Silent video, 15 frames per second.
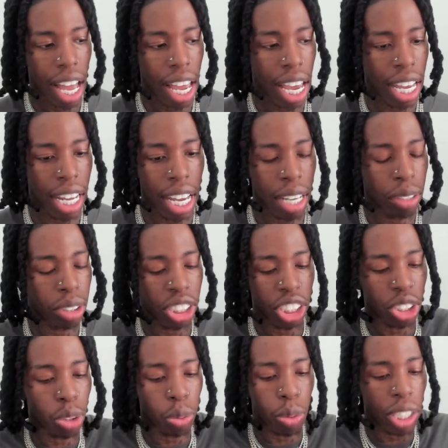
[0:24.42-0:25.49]
it
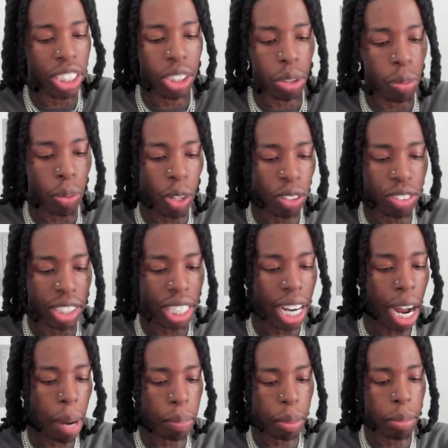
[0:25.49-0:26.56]
just wasn't worth the
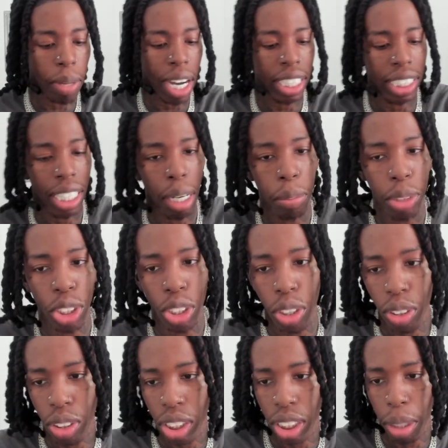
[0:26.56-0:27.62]
compromise. And I'm gonna show
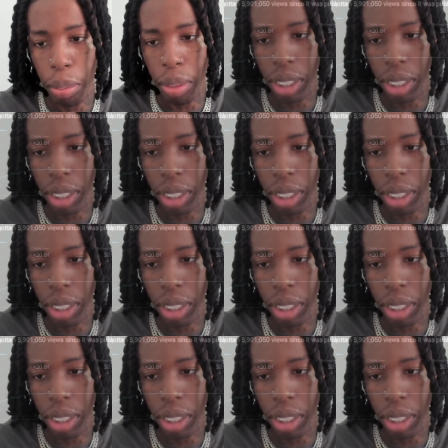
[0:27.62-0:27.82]
you some